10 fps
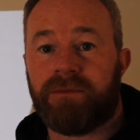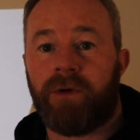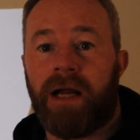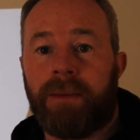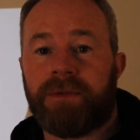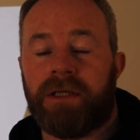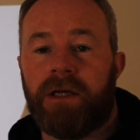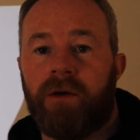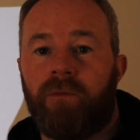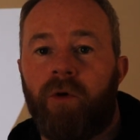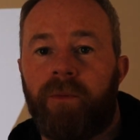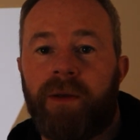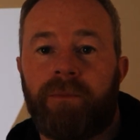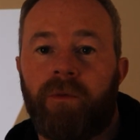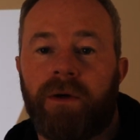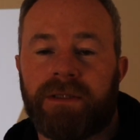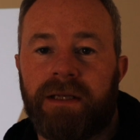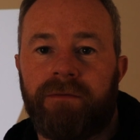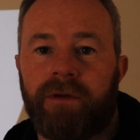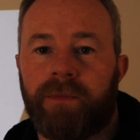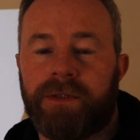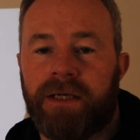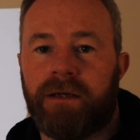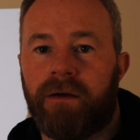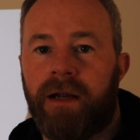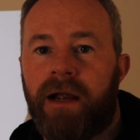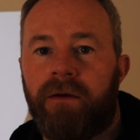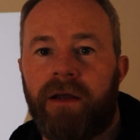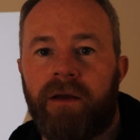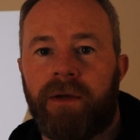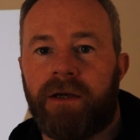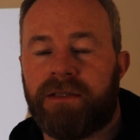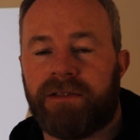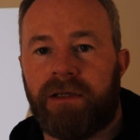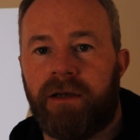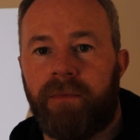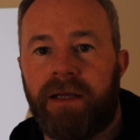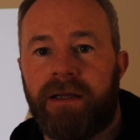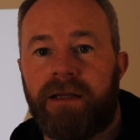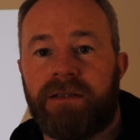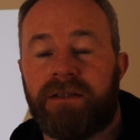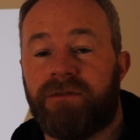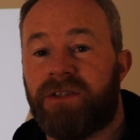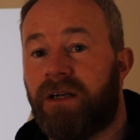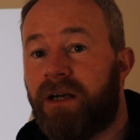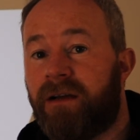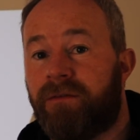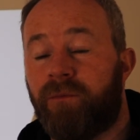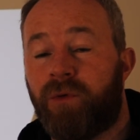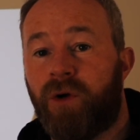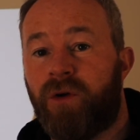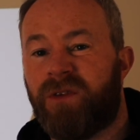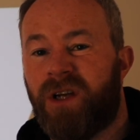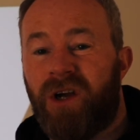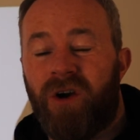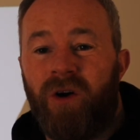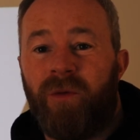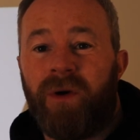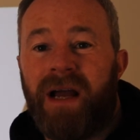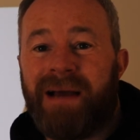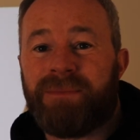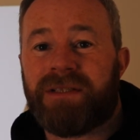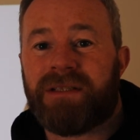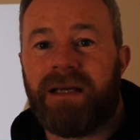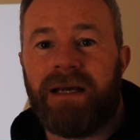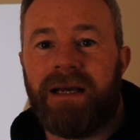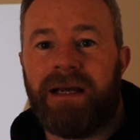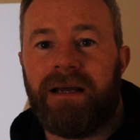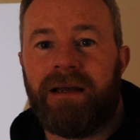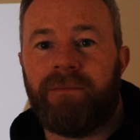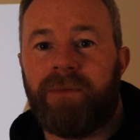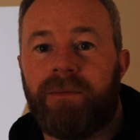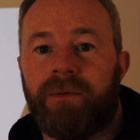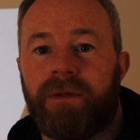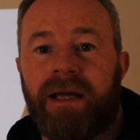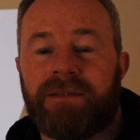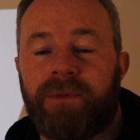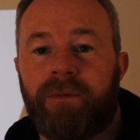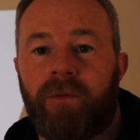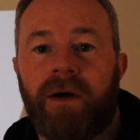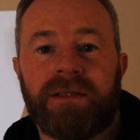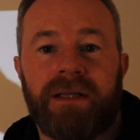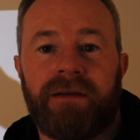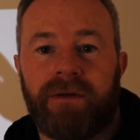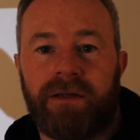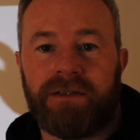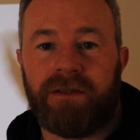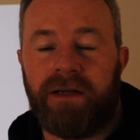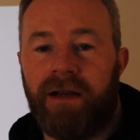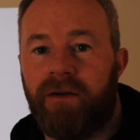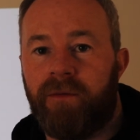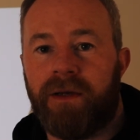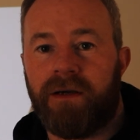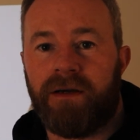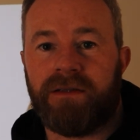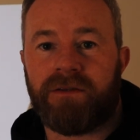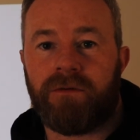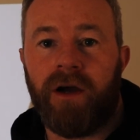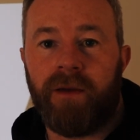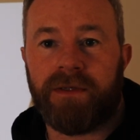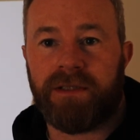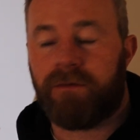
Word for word: Perhaps more people want to live in a particular area because amenities have improved, or perhaps less people want to live in a certain area because crime has